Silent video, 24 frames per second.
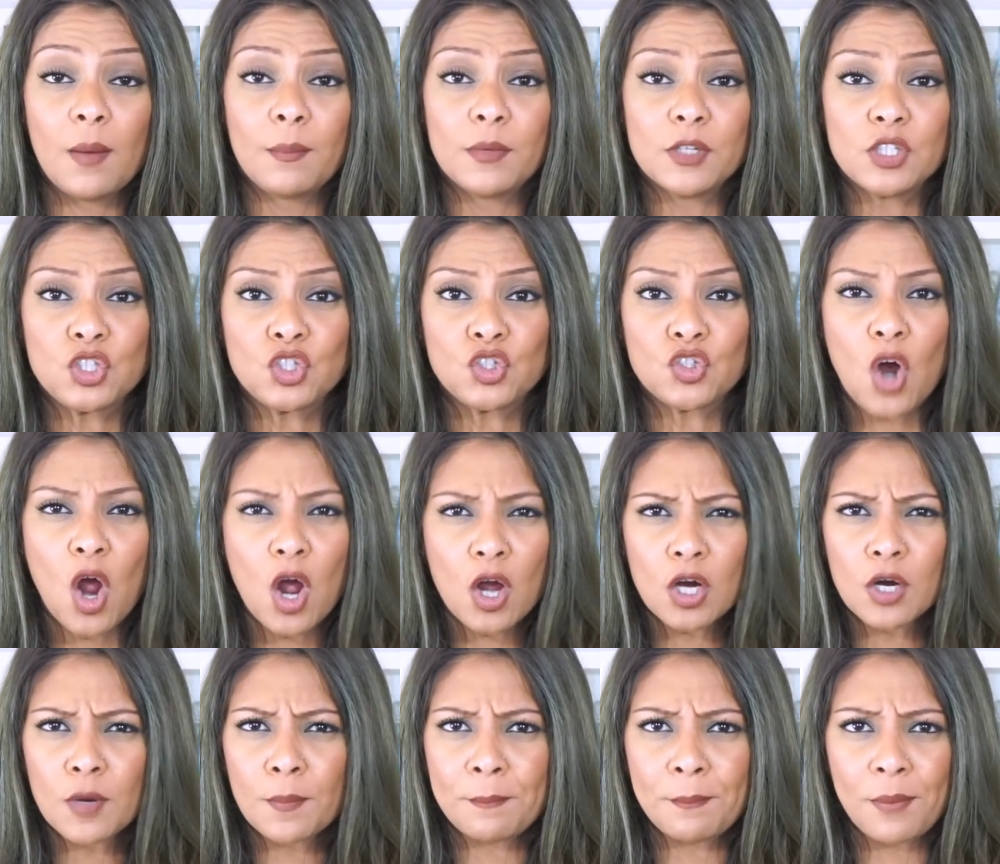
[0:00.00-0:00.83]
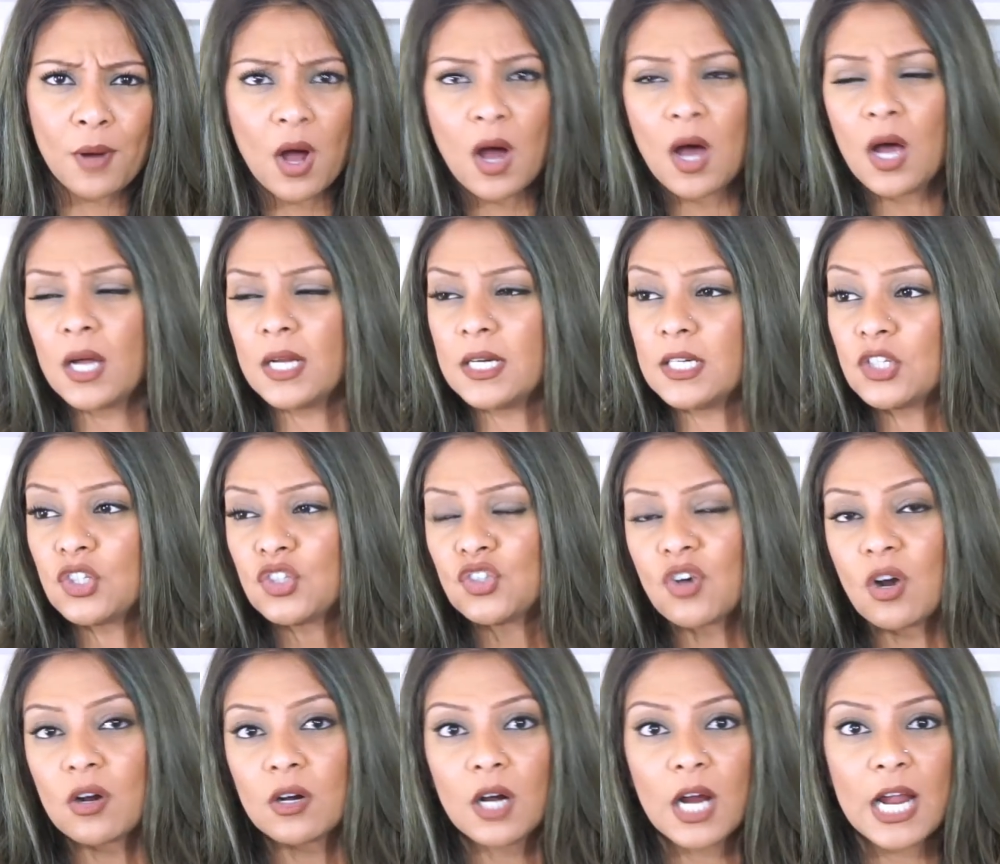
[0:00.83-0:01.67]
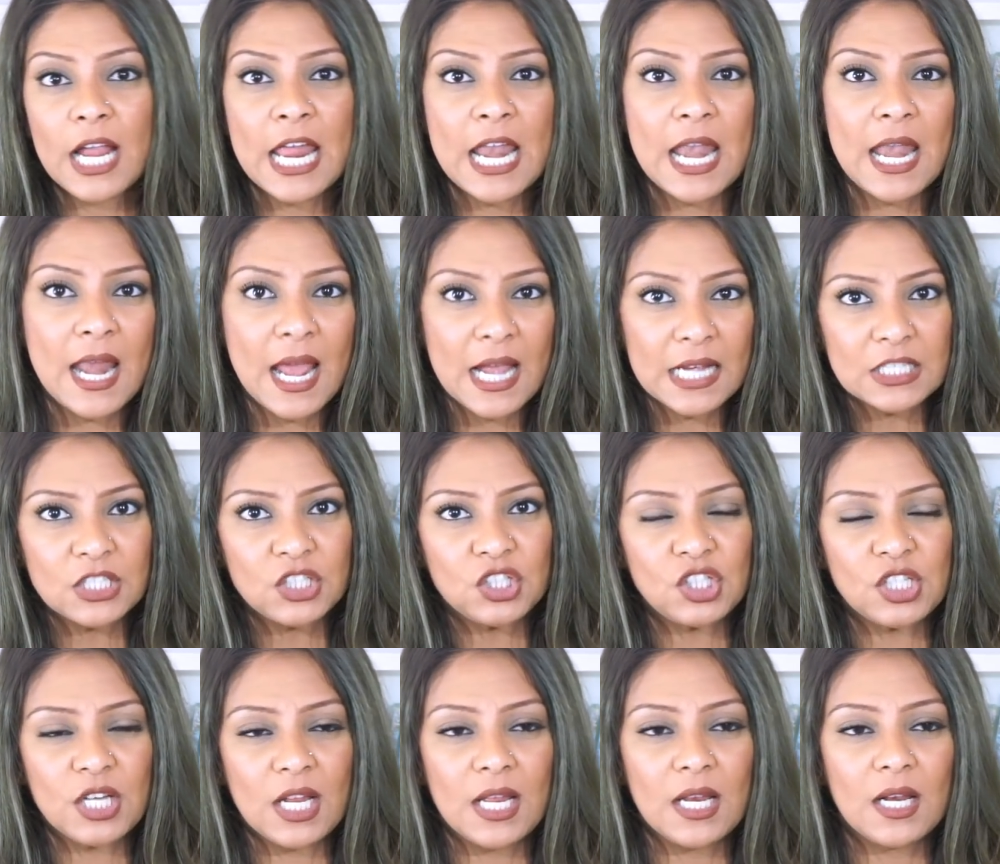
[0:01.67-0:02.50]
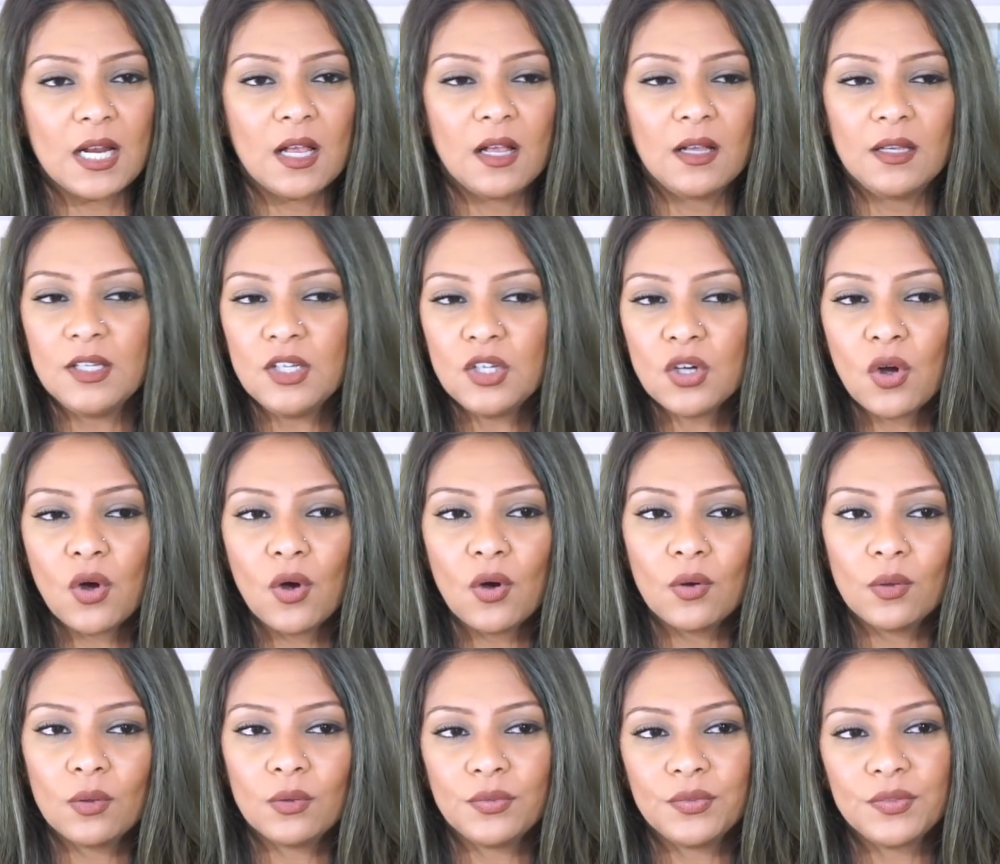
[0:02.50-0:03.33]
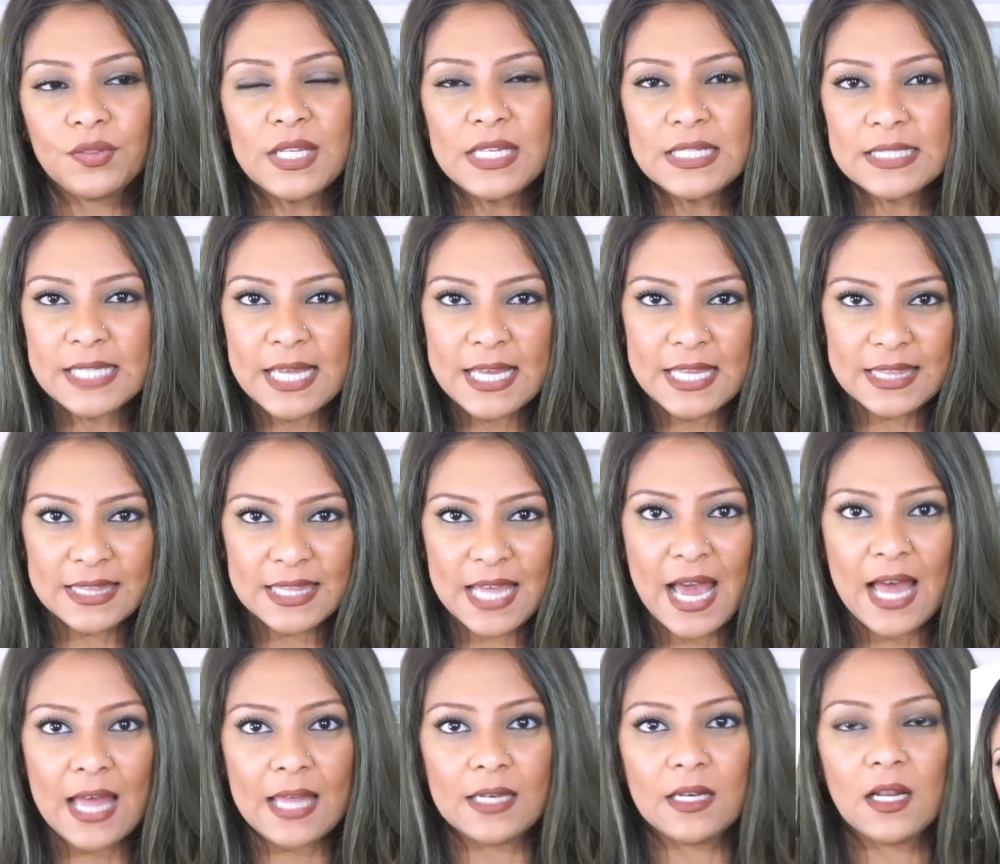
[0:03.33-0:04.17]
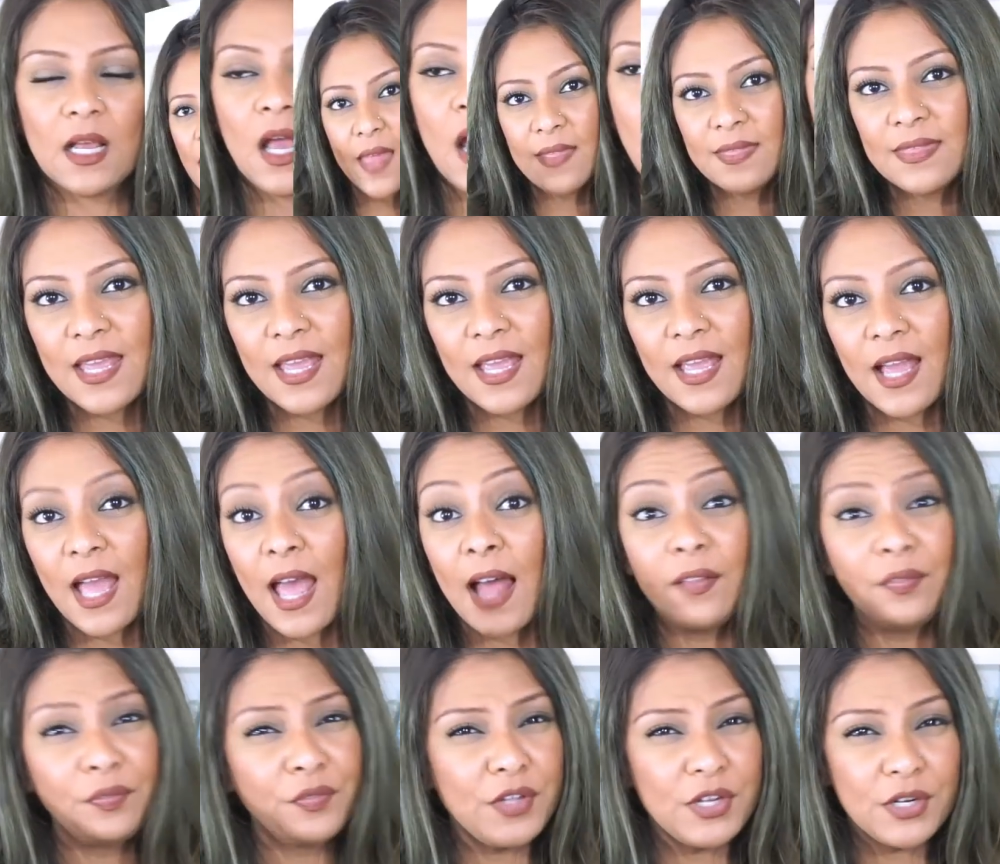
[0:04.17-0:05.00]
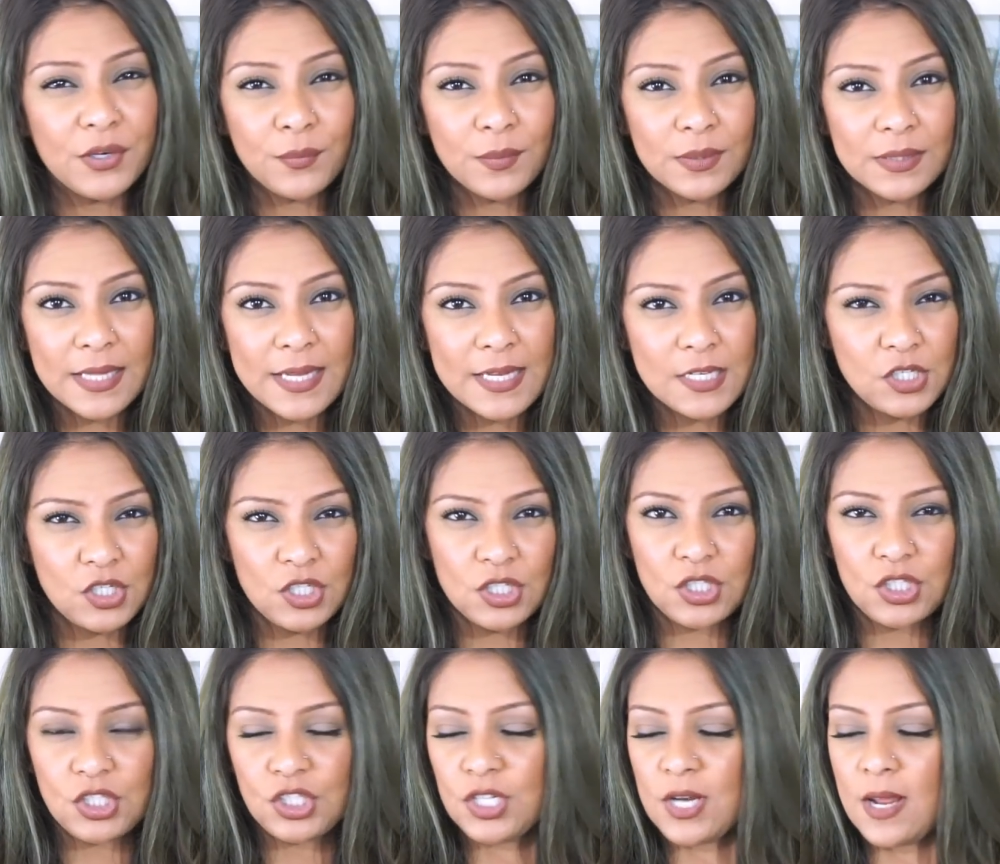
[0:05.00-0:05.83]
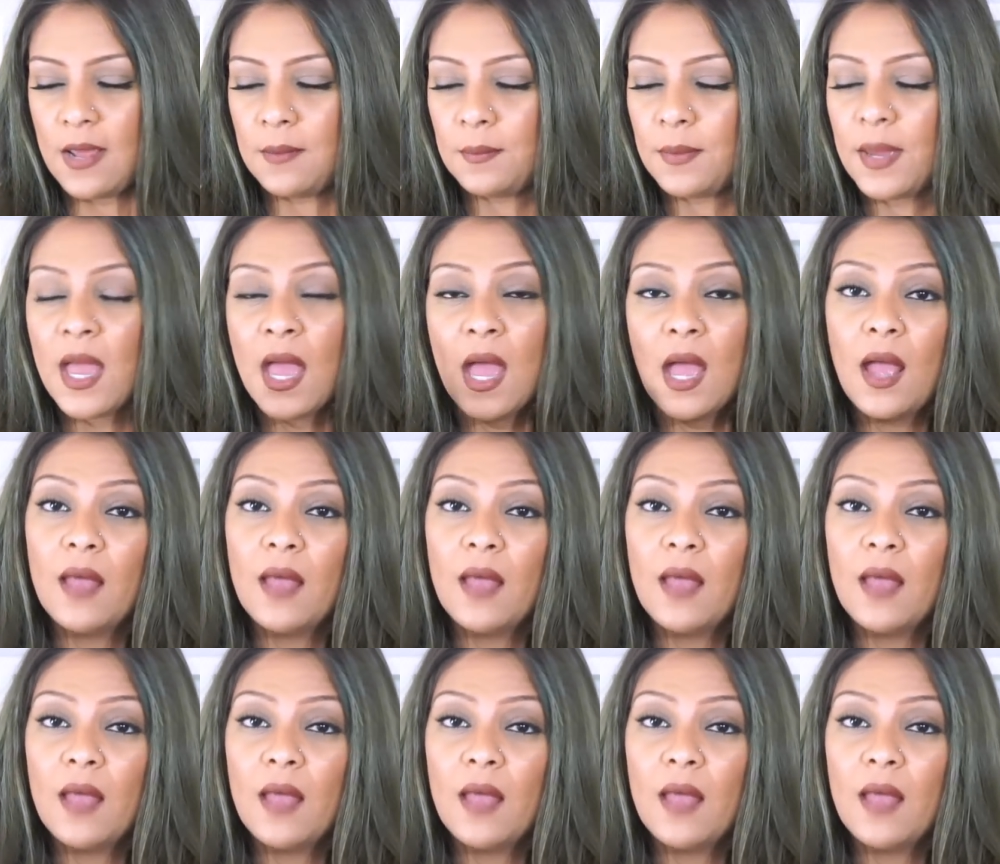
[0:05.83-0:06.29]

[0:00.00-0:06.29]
stronger bond, stronger connection, you know, things like that. And then healthier relationship.